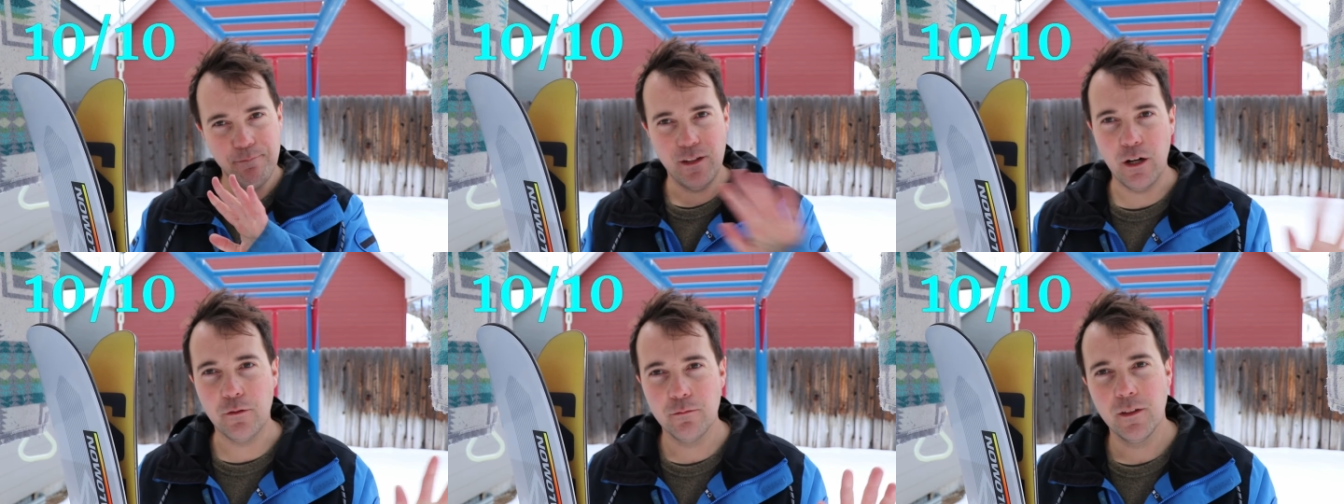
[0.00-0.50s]

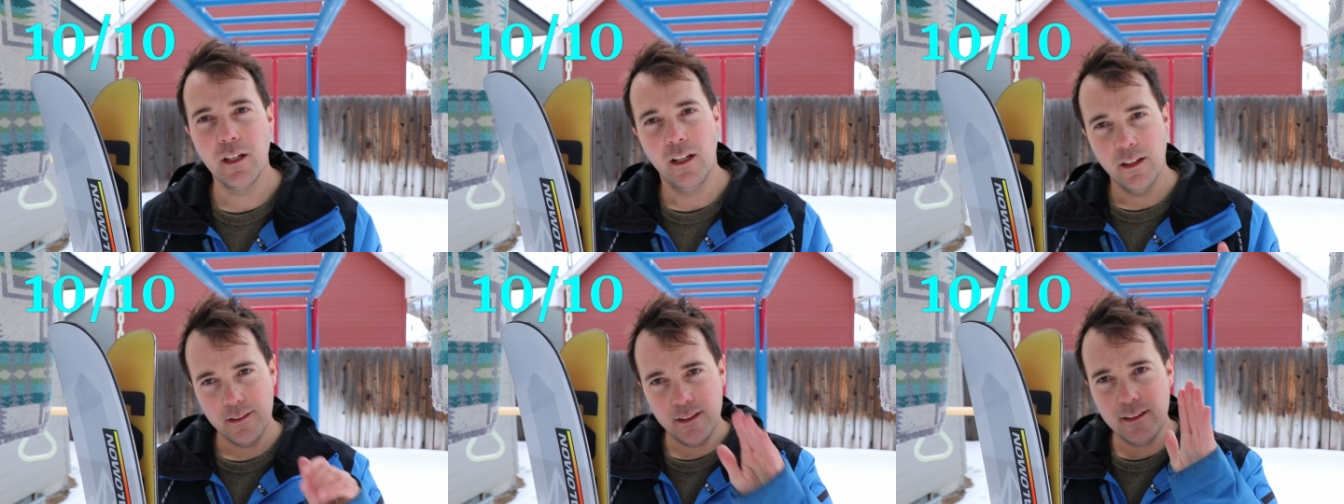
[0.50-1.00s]
no.
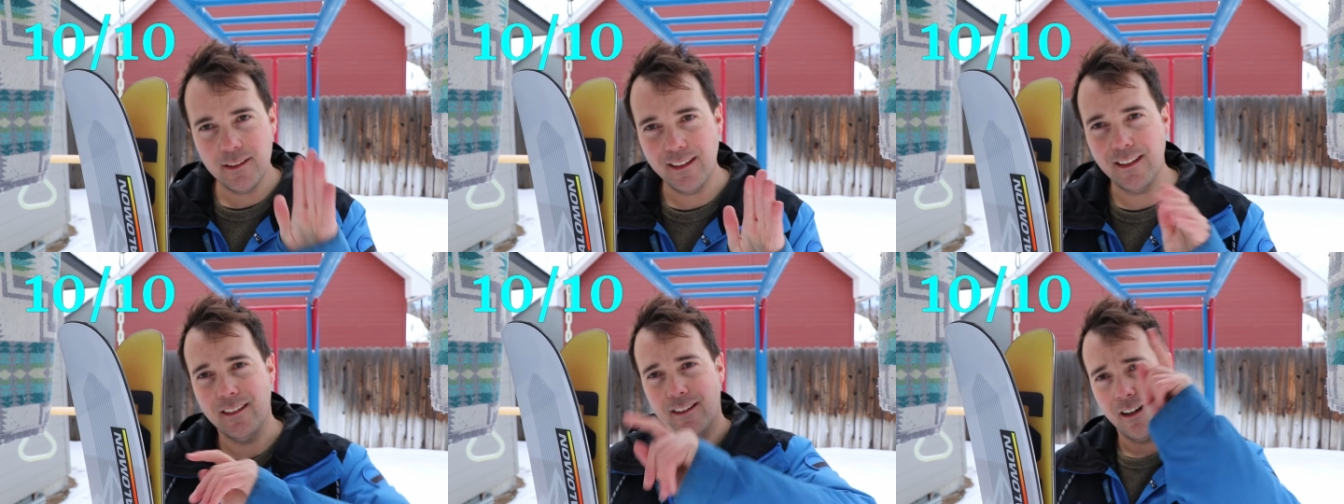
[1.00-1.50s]
These
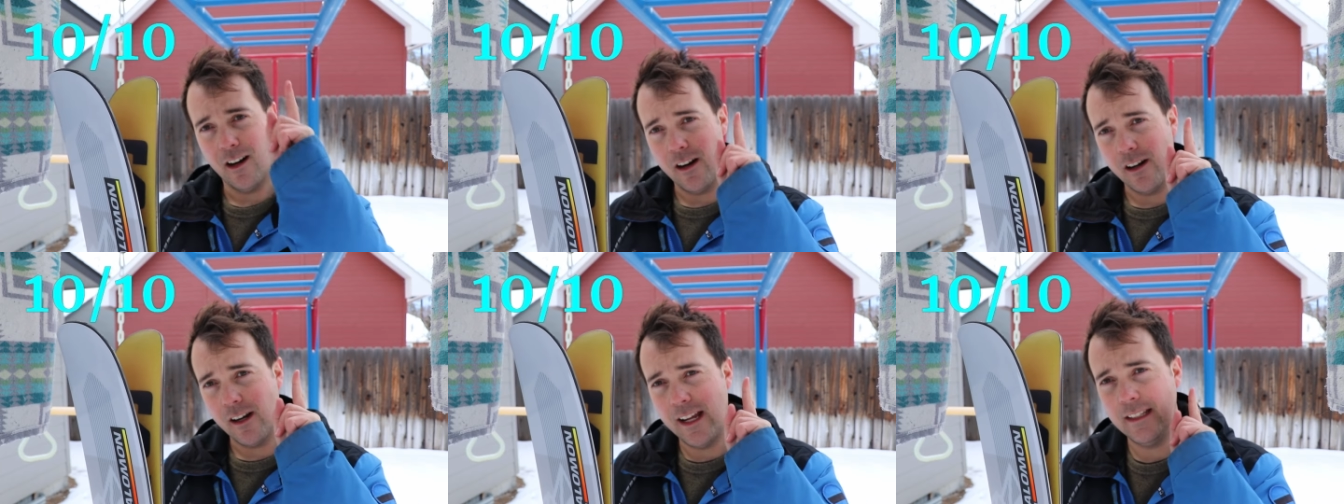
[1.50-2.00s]
skis
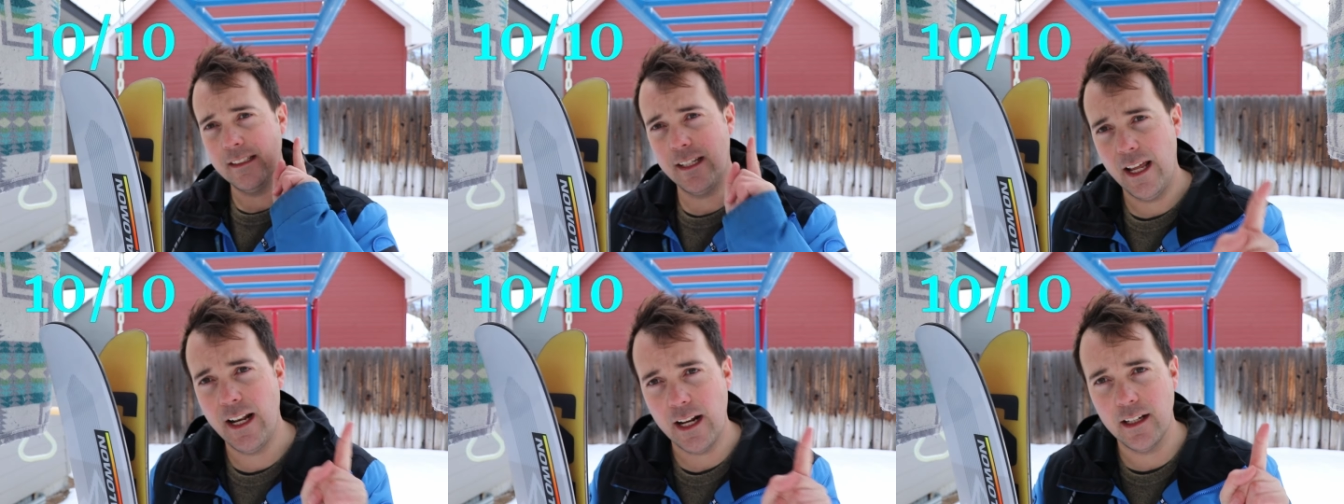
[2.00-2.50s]
are a
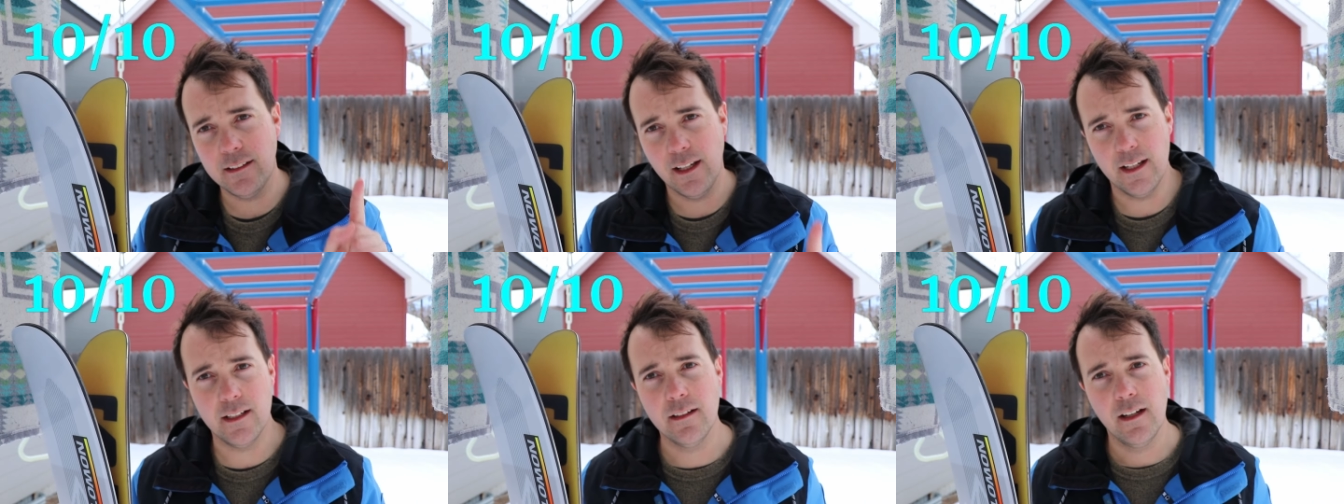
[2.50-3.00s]
10 out of 10.